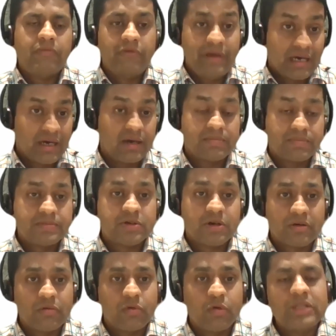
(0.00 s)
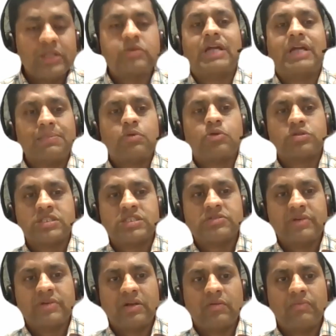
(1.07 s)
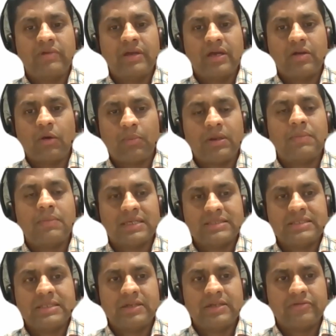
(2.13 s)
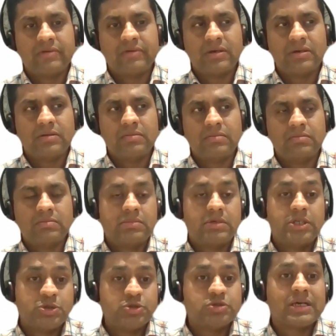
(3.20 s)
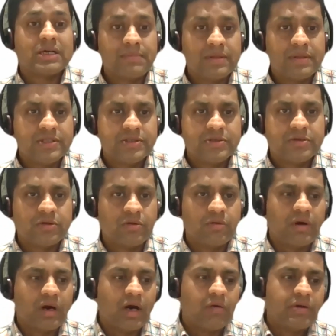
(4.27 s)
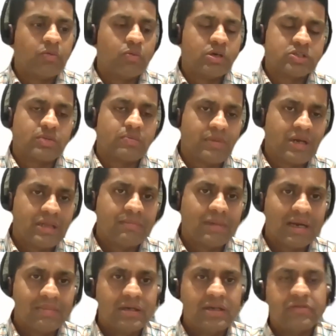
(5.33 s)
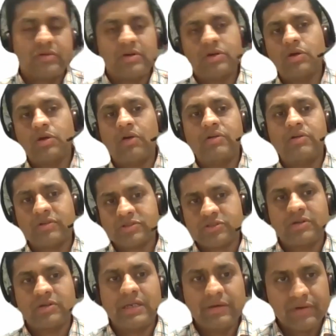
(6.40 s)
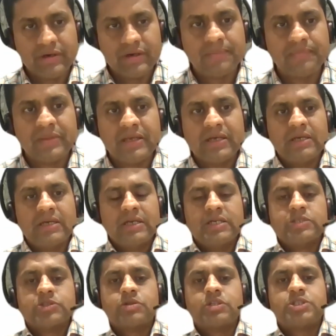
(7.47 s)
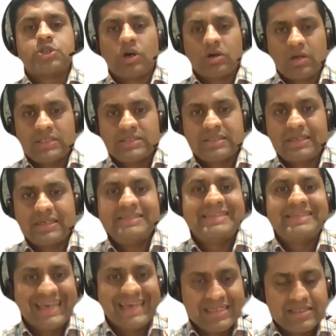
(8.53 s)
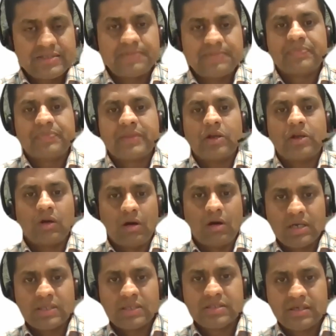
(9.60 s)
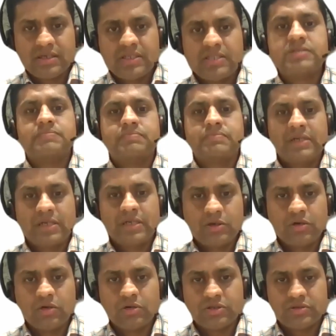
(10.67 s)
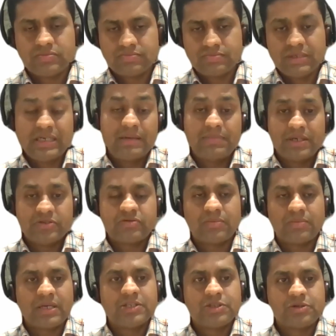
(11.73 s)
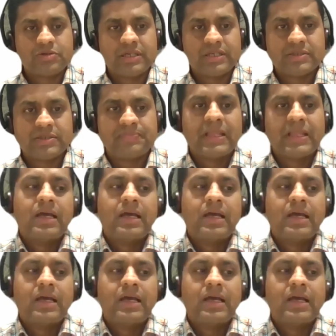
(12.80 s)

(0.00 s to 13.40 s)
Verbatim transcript: we are sort of going through that process where we are optimizing different tissue samples. So how it works on brain might be different to how it works on liver. So the short answer is yes. Long answer is it goes, it depends from case to case.